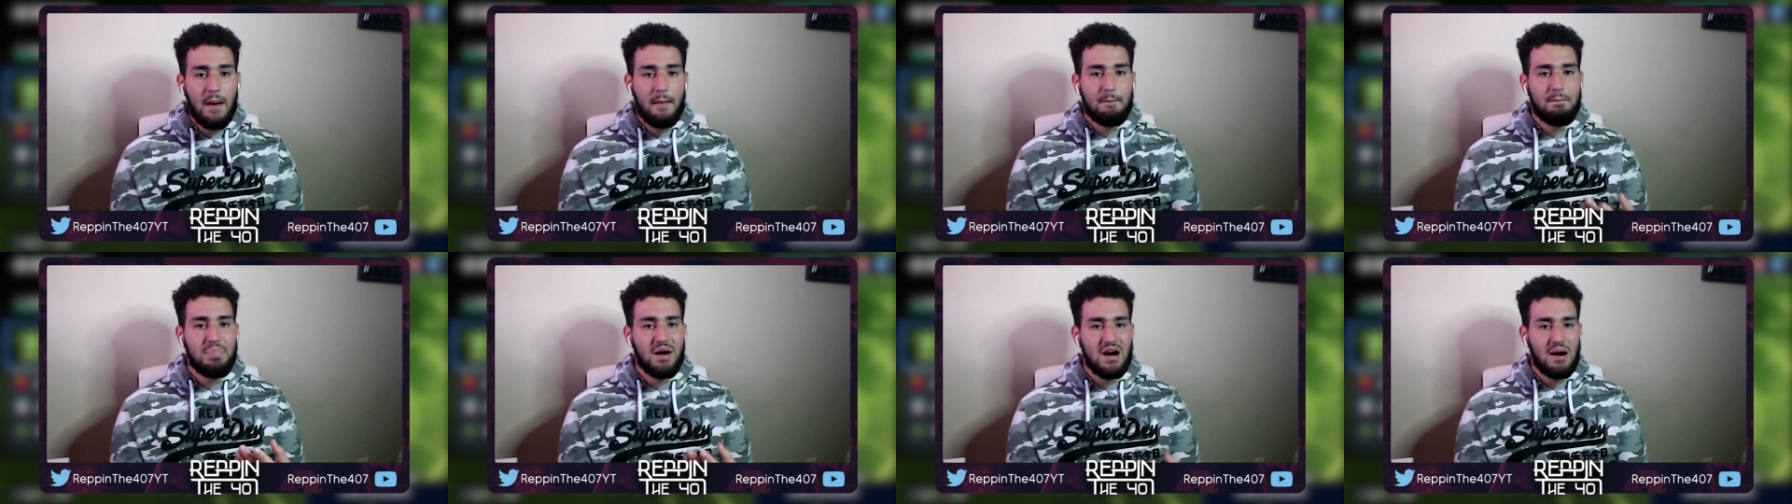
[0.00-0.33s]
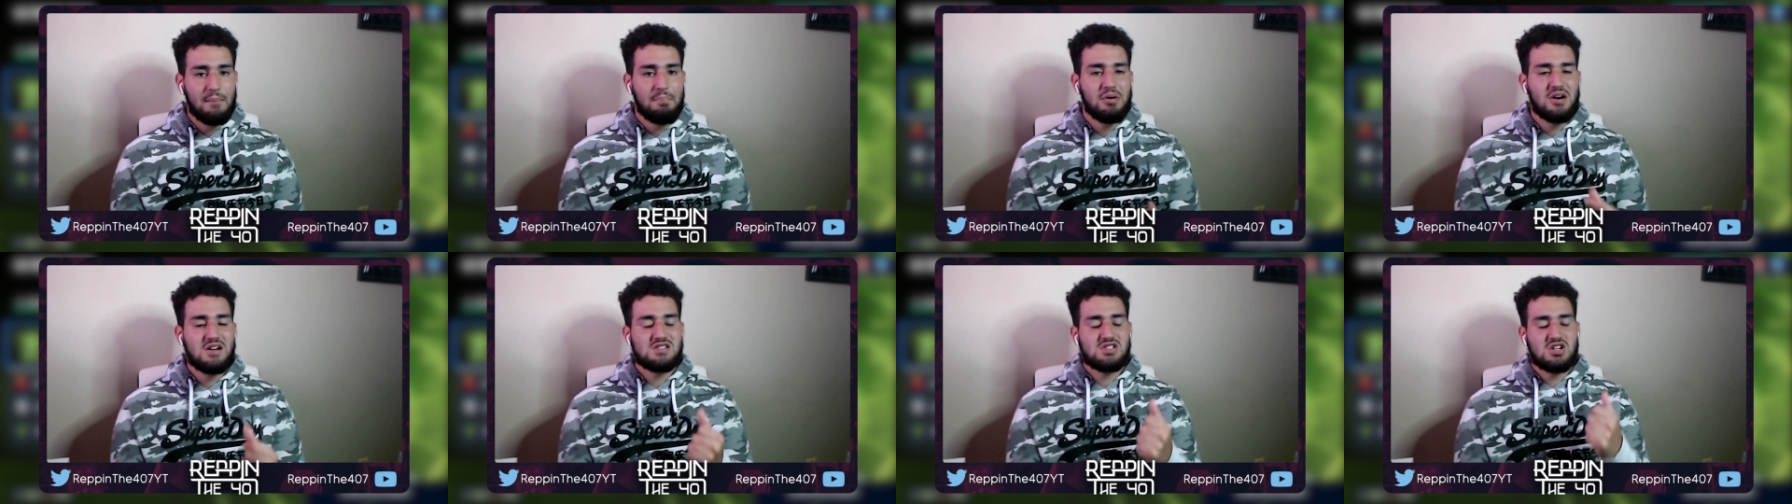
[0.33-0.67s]
But I'm
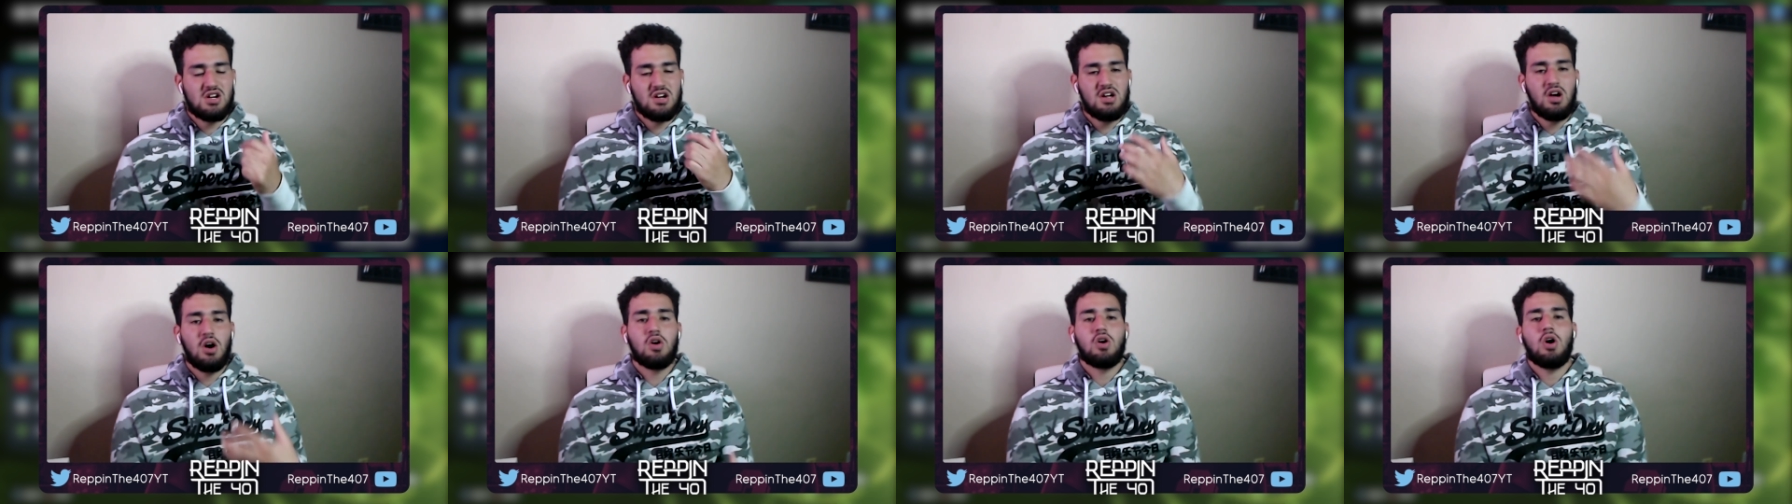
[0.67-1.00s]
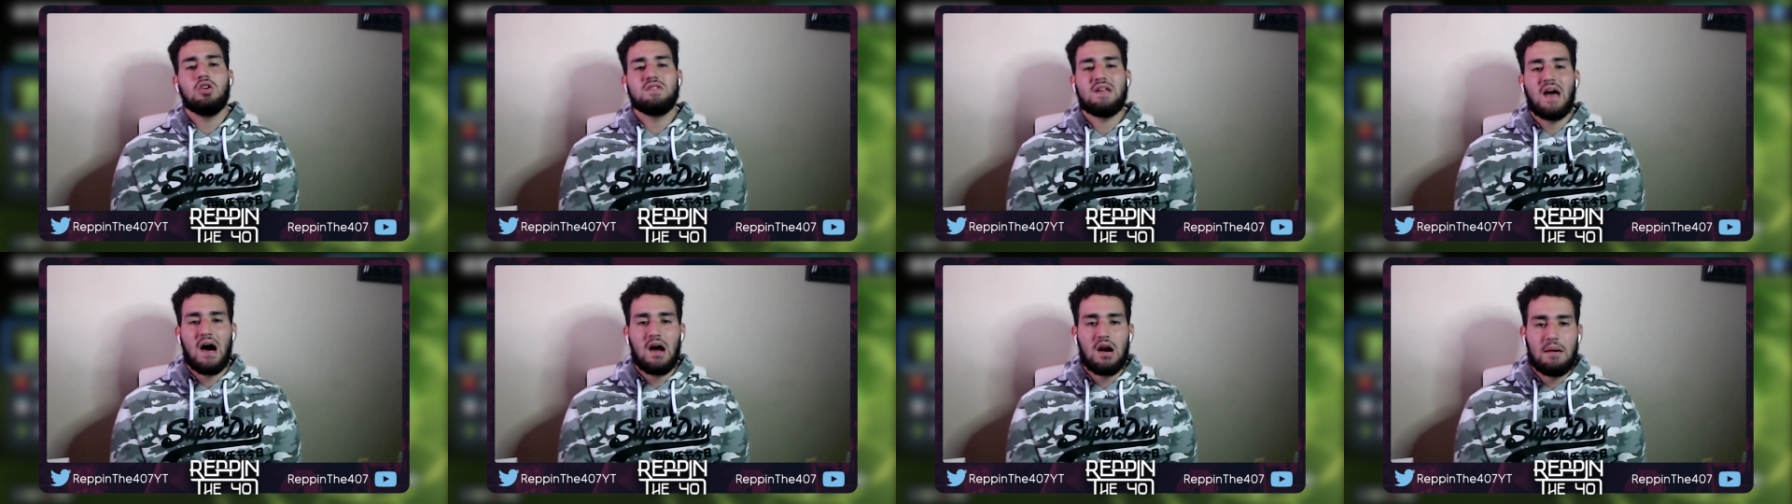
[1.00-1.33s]
pretty sure he'll go
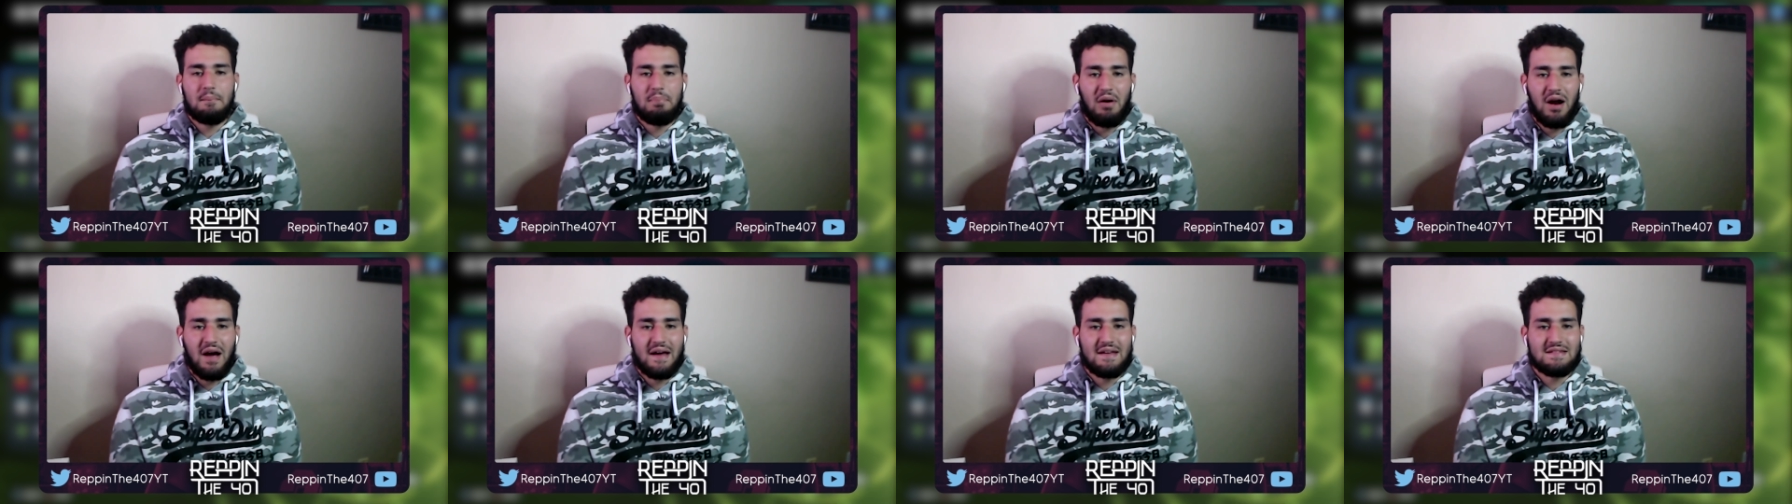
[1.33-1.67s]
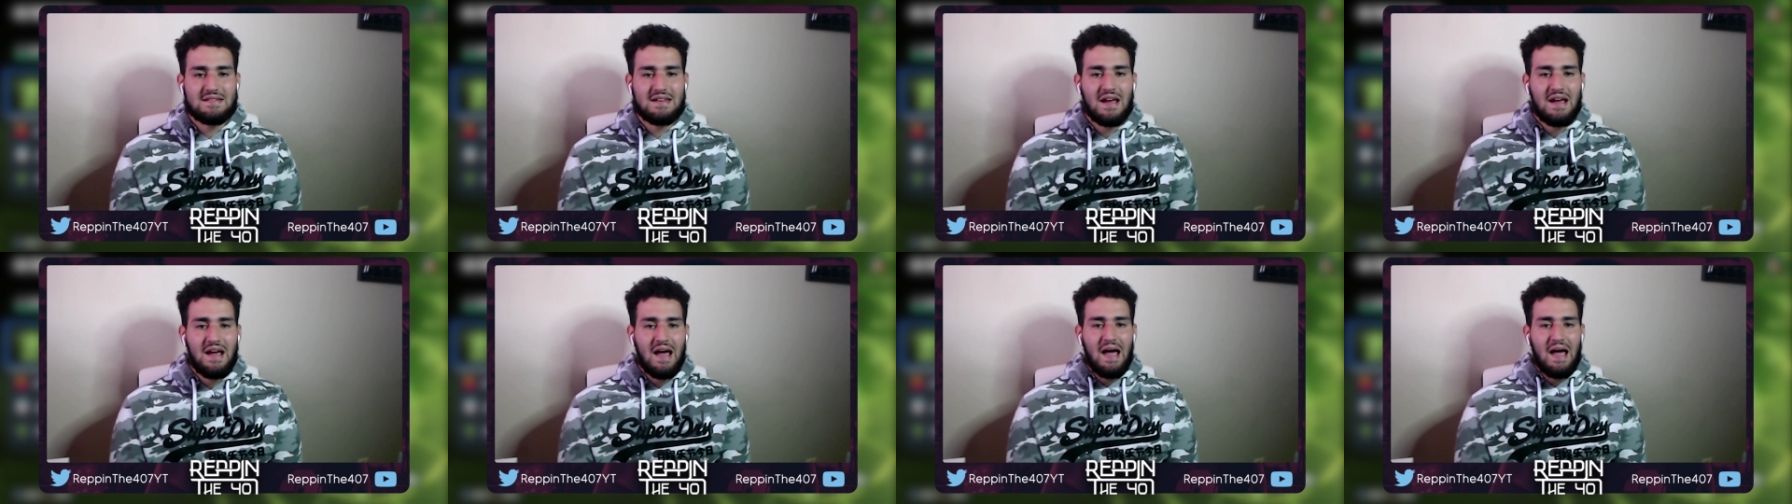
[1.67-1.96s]
down in price.